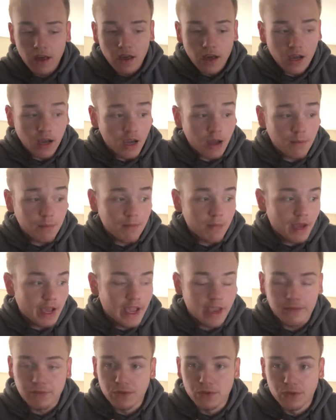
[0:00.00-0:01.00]
I
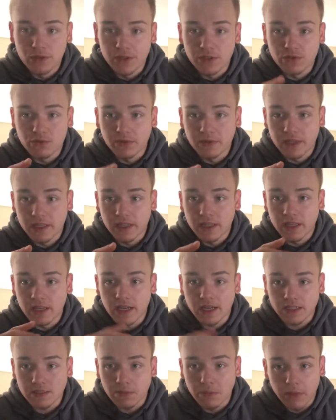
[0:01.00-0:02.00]
have to do this within the
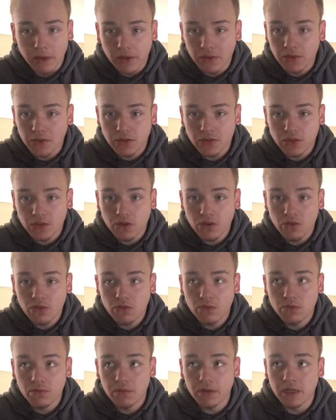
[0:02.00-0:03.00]
next month or so
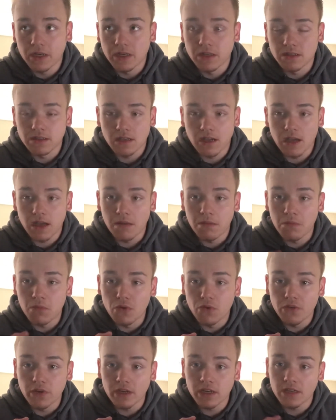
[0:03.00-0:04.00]
because I'm
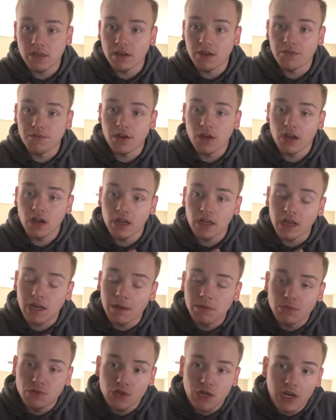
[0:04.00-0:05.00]
moving to Nevada and
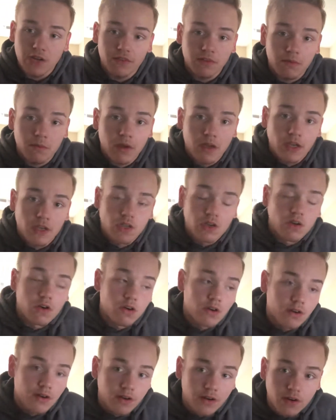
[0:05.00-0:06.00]
I'm driving my
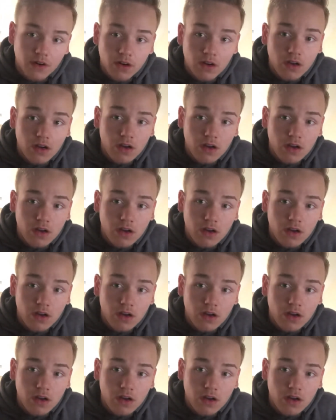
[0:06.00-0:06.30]
car